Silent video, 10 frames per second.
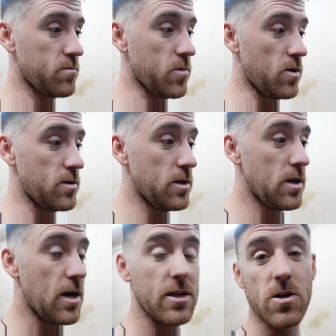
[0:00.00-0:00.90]
But
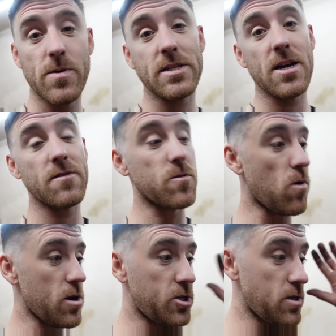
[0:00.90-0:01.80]
as always, thanks for
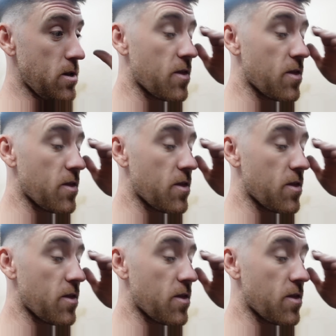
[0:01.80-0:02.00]
watching.